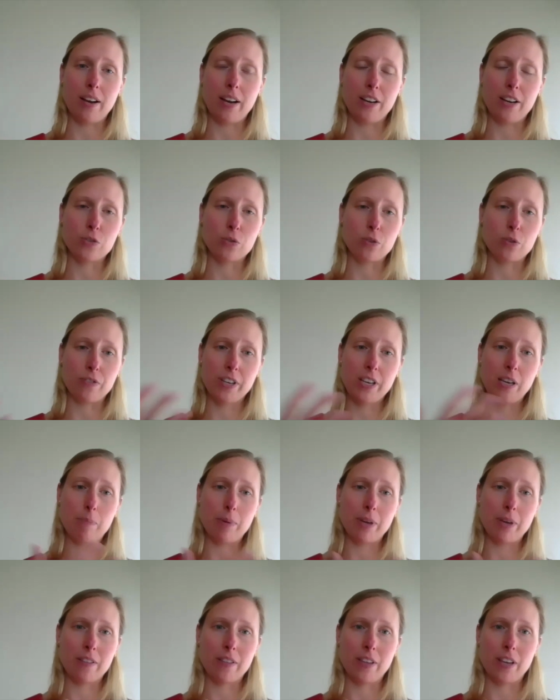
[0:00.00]
and sort of
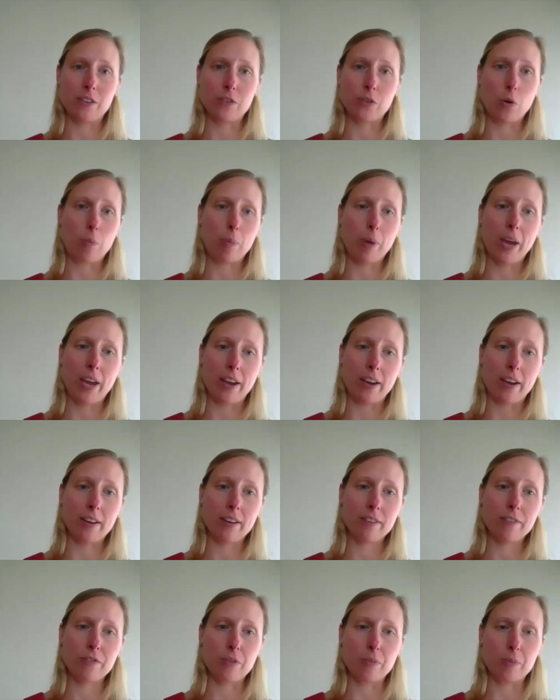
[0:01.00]
keeping things opaque
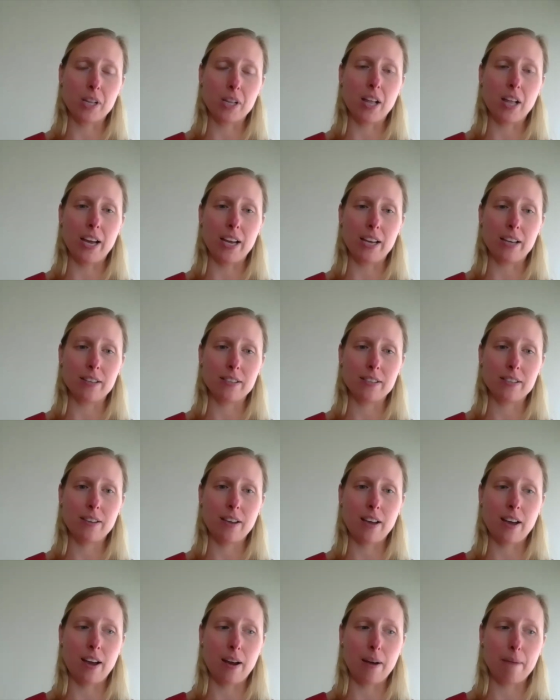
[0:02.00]
from clients,
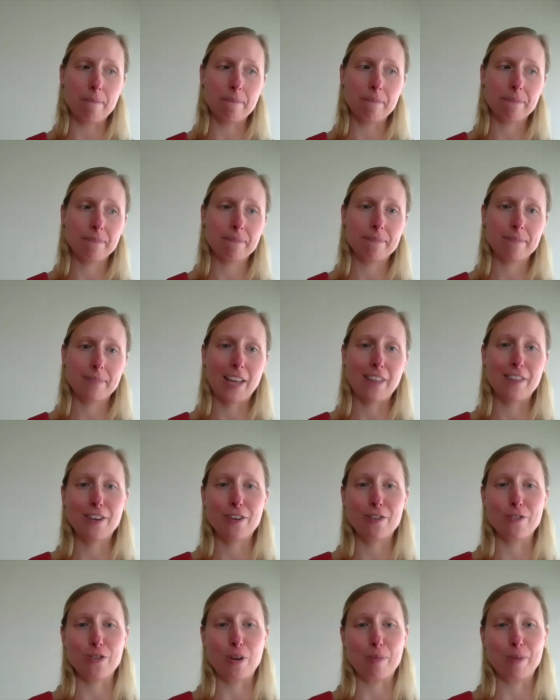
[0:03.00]
um, I think you're
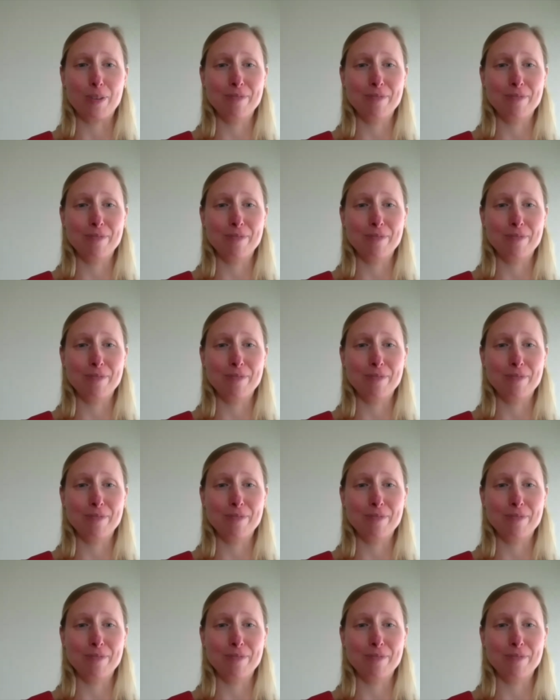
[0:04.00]
in trouble.